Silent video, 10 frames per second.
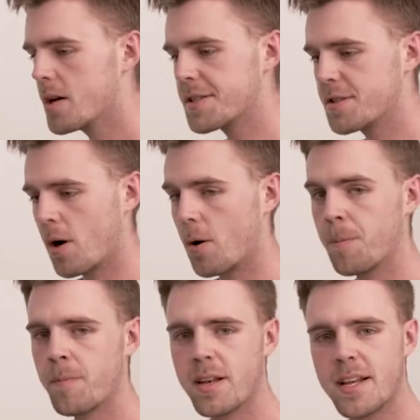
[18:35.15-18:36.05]

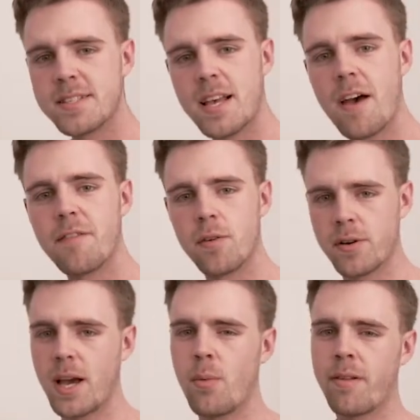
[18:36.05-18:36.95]
So let's have a
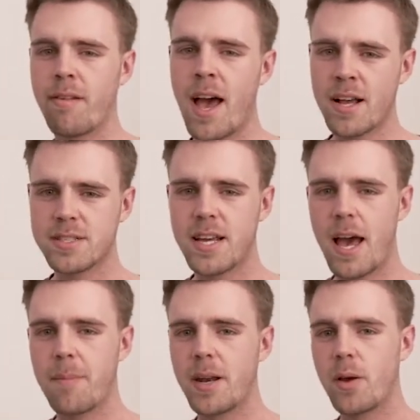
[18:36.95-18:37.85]
look at what's actually
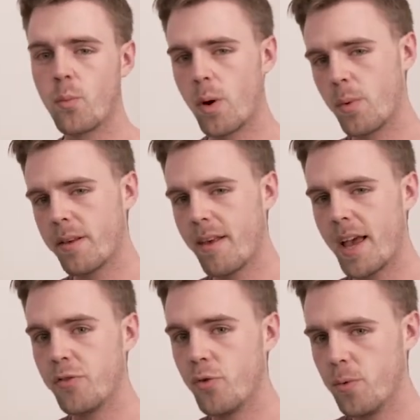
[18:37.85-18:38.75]
happening when we
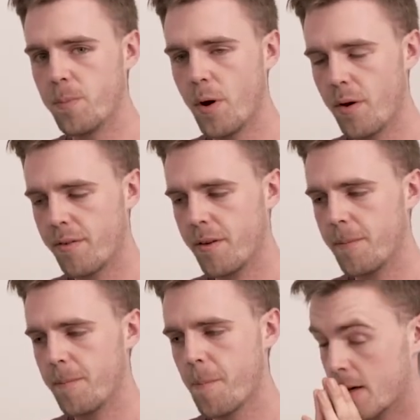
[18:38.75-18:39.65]
say new person.